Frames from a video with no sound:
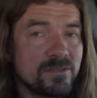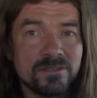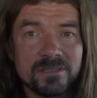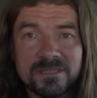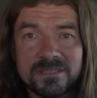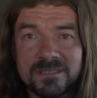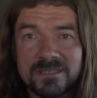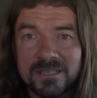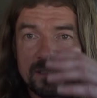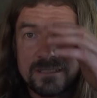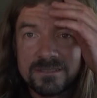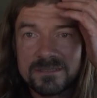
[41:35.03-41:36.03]
early
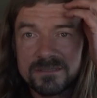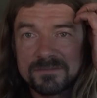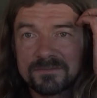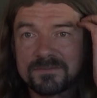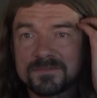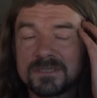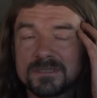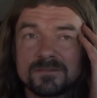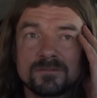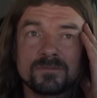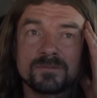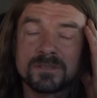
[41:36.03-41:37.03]
today because
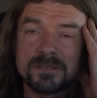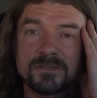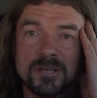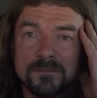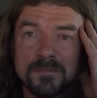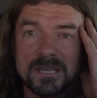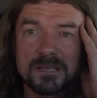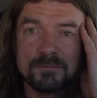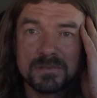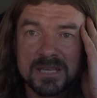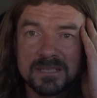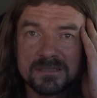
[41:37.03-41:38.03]
the job I had
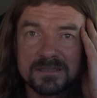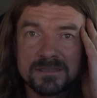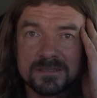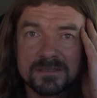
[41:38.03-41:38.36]
planned,